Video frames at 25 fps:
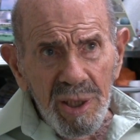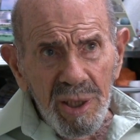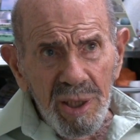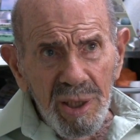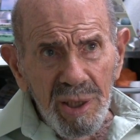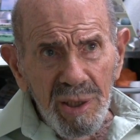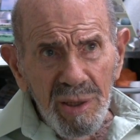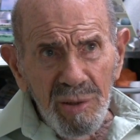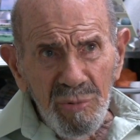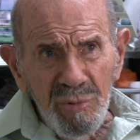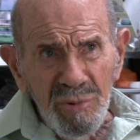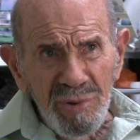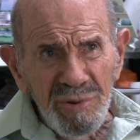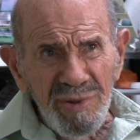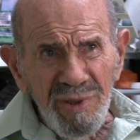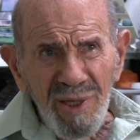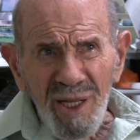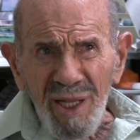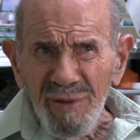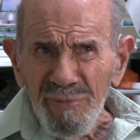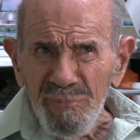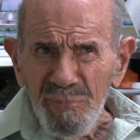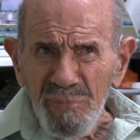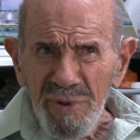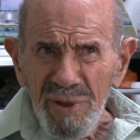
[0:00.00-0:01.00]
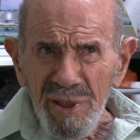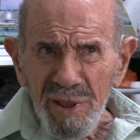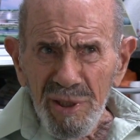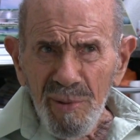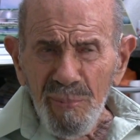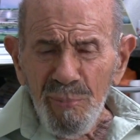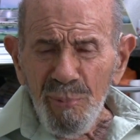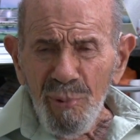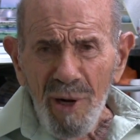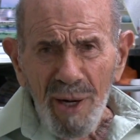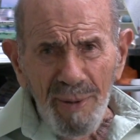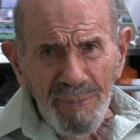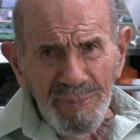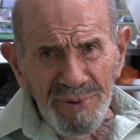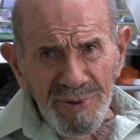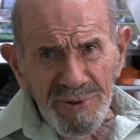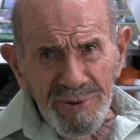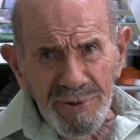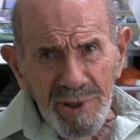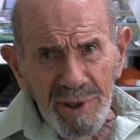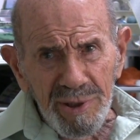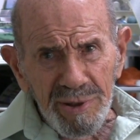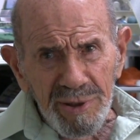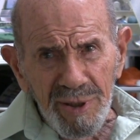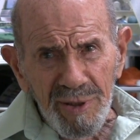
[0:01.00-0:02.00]
uh, would not be the proper
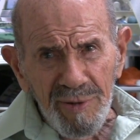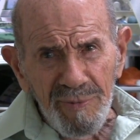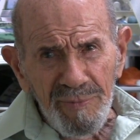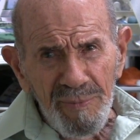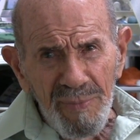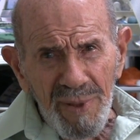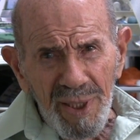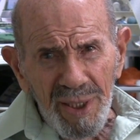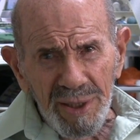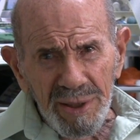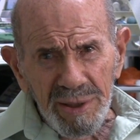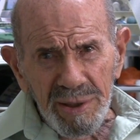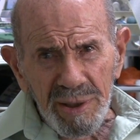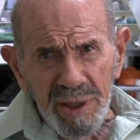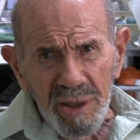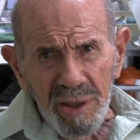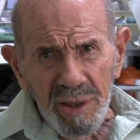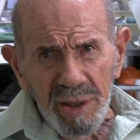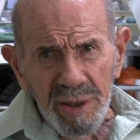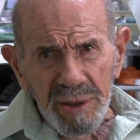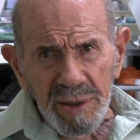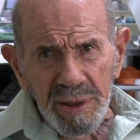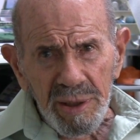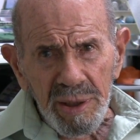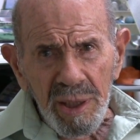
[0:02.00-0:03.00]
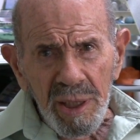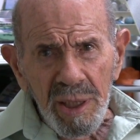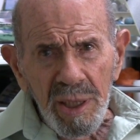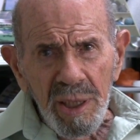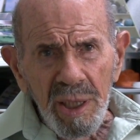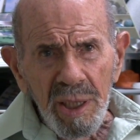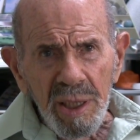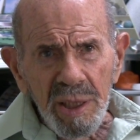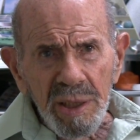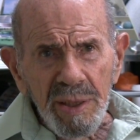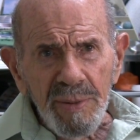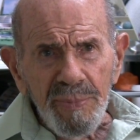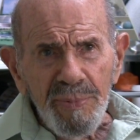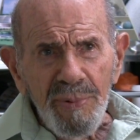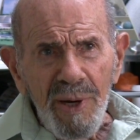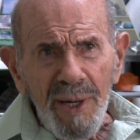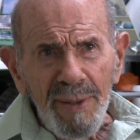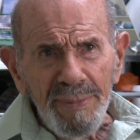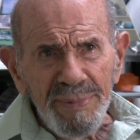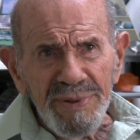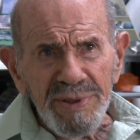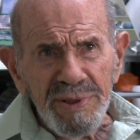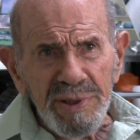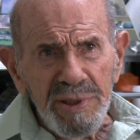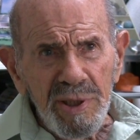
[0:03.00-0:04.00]
study of mankind. The
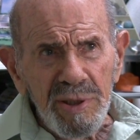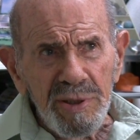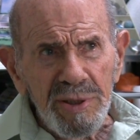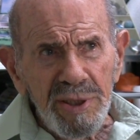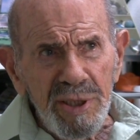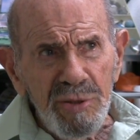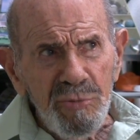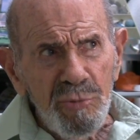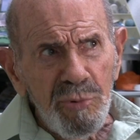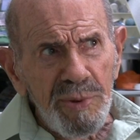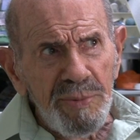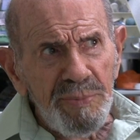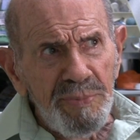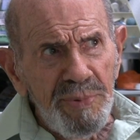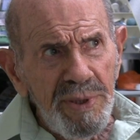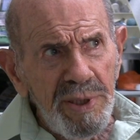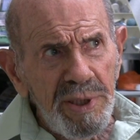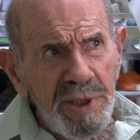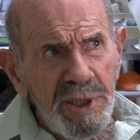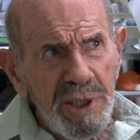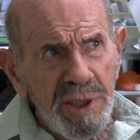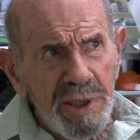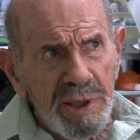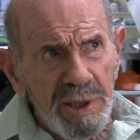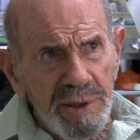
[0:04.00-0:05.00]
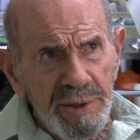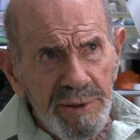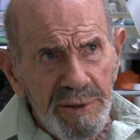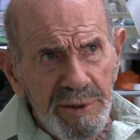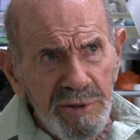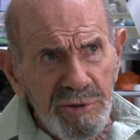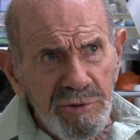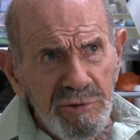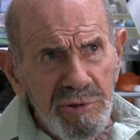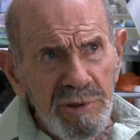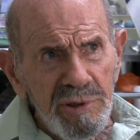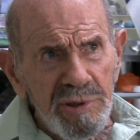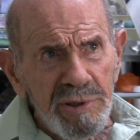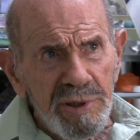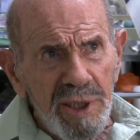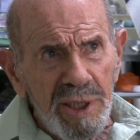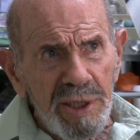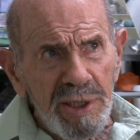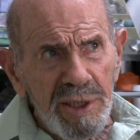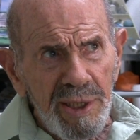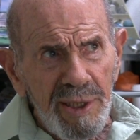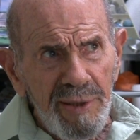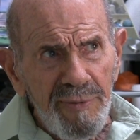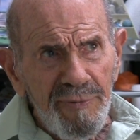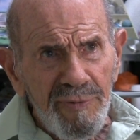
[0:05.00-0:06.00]
proper study would be the conditions
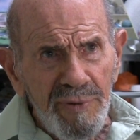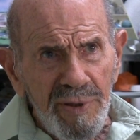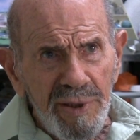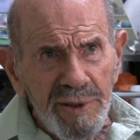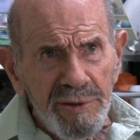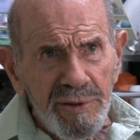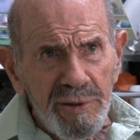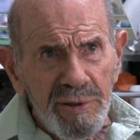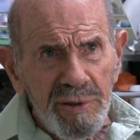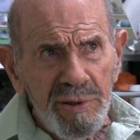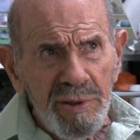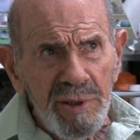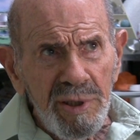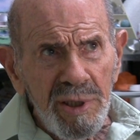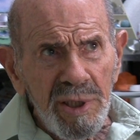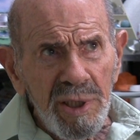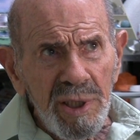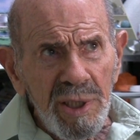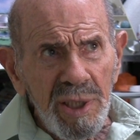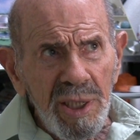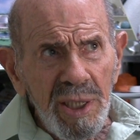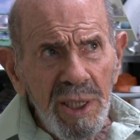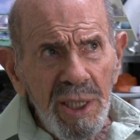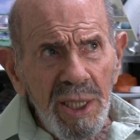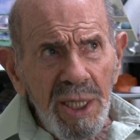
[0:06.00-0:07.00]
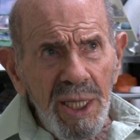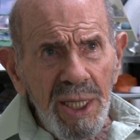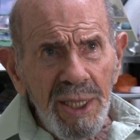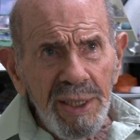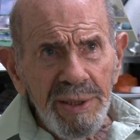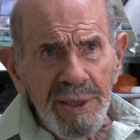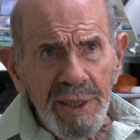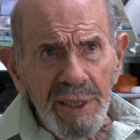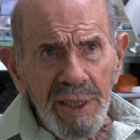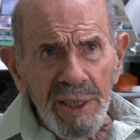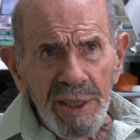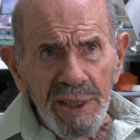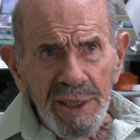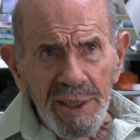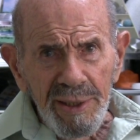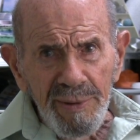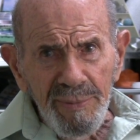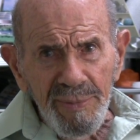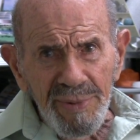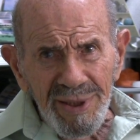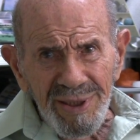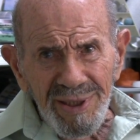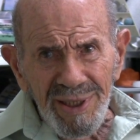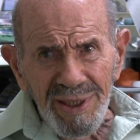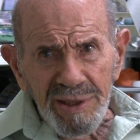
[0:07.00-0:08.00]
they live under and their
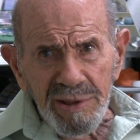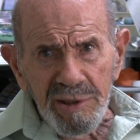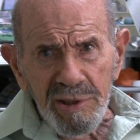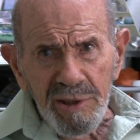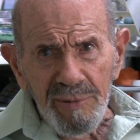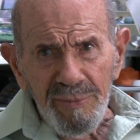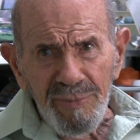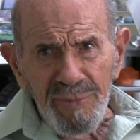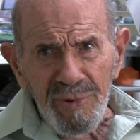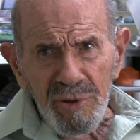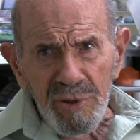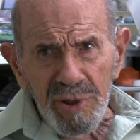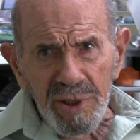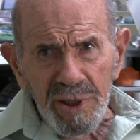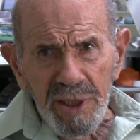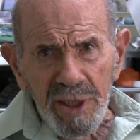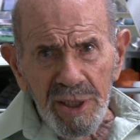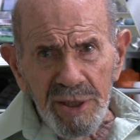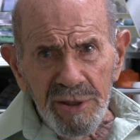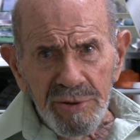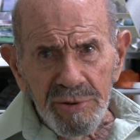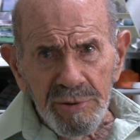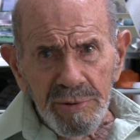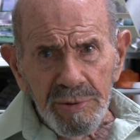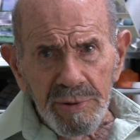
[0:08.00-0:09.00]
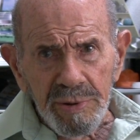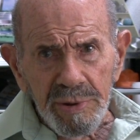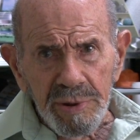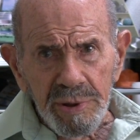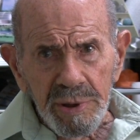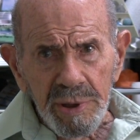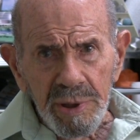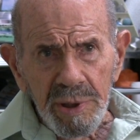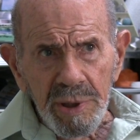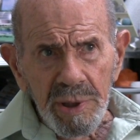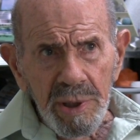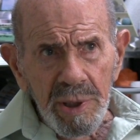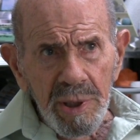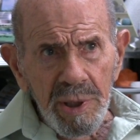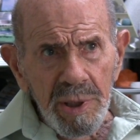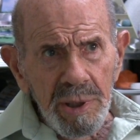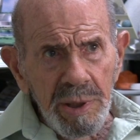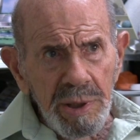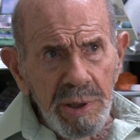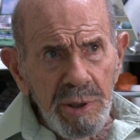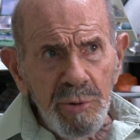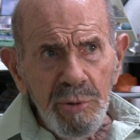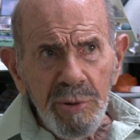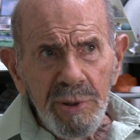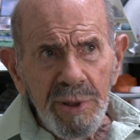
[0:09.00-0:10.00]
limited communications.
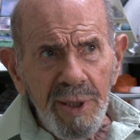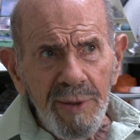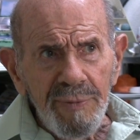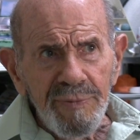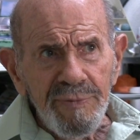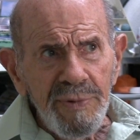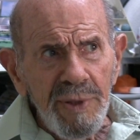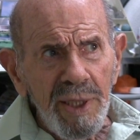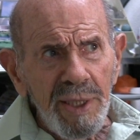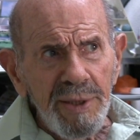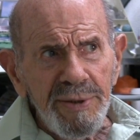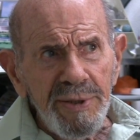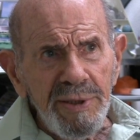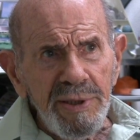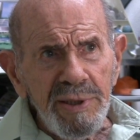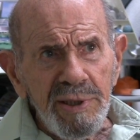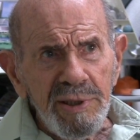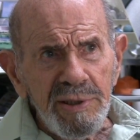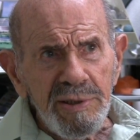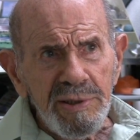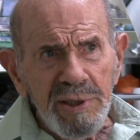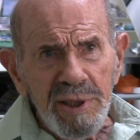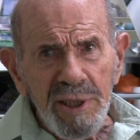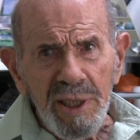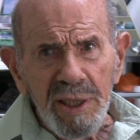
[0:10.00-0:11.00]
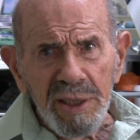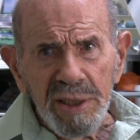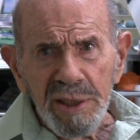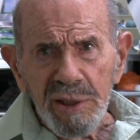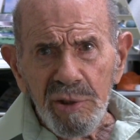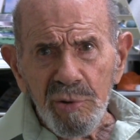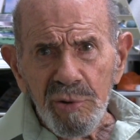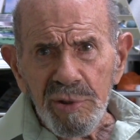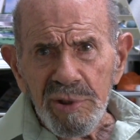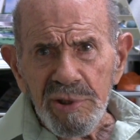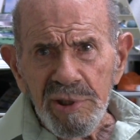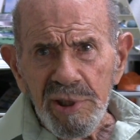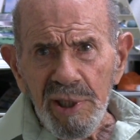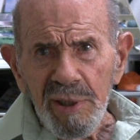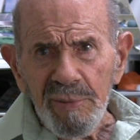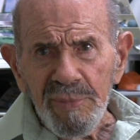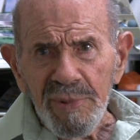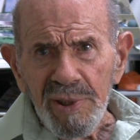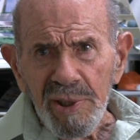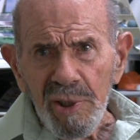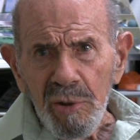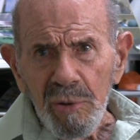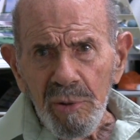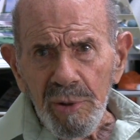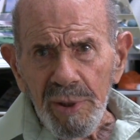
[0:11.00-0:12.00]
You would have nothing to say to a
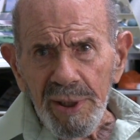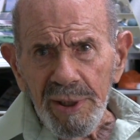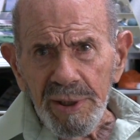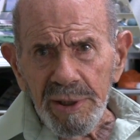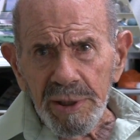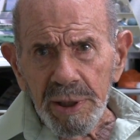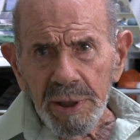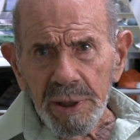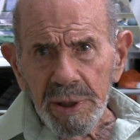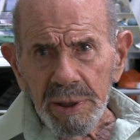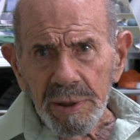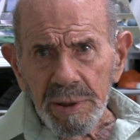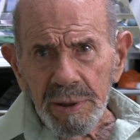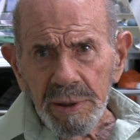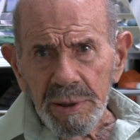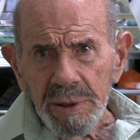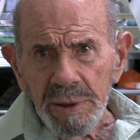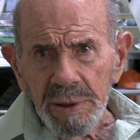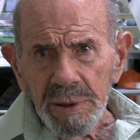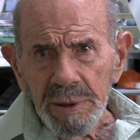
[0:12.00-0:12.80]
Seminole Indian